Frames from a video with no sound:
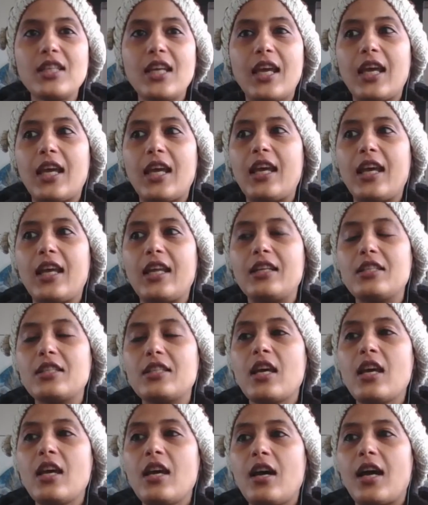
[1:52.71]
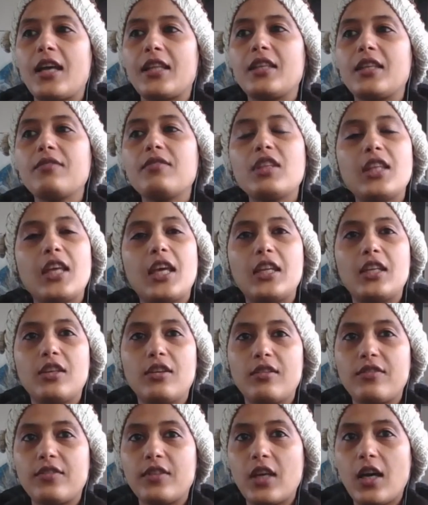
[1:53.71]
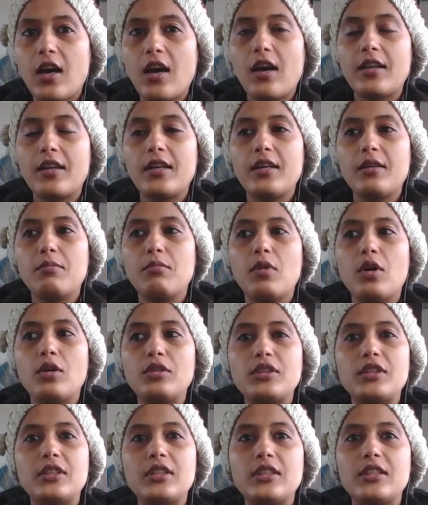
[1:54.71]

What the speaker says: And I think with any of the harder emotions,